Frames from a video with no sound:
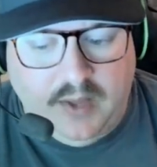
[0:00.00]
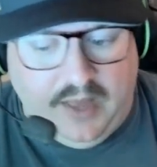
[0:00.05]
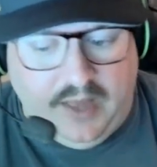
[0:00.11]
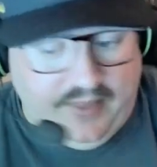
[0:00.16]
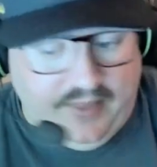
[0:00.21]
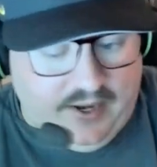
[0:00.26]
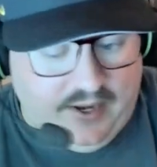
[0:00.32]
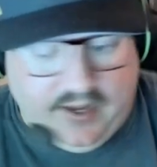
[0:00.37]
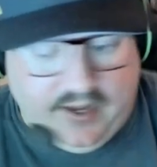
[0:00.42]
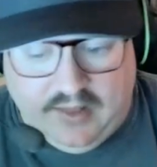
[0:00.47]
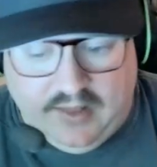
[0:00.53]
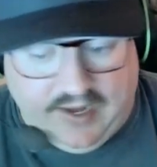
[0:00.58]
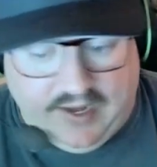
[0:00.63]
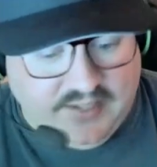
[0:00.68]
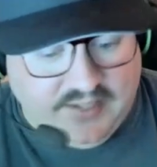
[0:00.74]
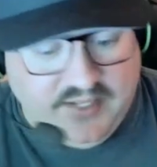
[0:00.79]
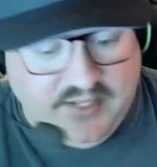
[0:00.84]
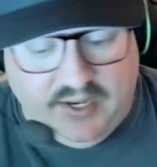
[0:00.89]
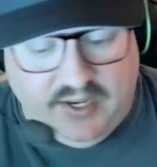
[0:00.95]
And then, like
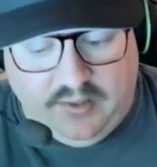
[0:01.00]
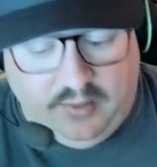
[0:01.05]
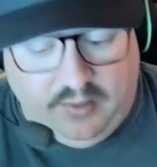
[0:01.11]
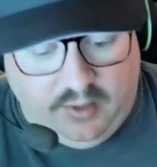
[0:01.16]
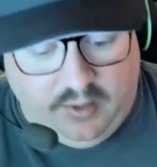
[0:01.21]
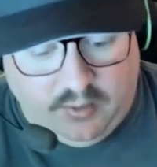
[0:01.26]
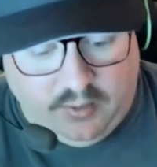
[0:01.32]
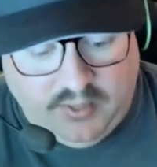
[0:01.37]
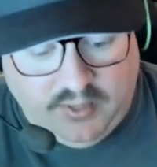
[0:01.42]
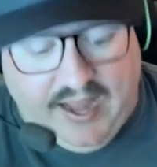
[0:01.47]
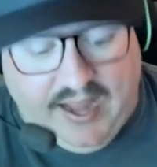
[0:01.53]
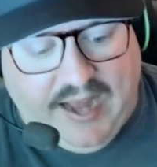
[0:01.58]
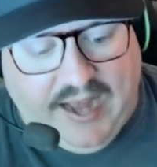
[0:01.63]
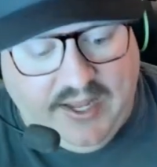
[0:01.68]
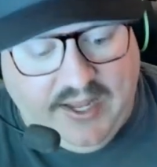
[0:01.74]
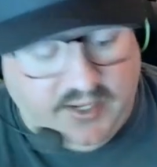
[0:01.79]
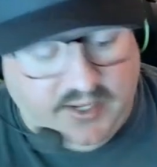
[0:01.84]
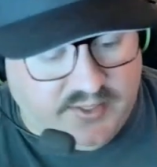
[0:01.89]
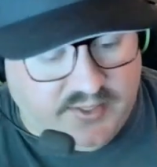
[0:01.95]
I said,
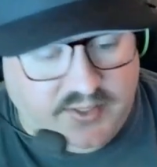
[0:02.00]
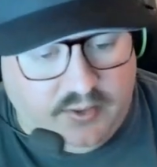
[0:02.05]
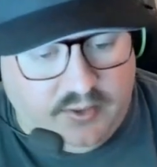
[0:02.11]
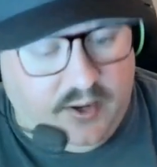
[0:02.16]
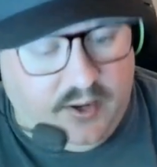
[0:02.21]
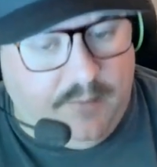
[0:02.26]
Gaddy could still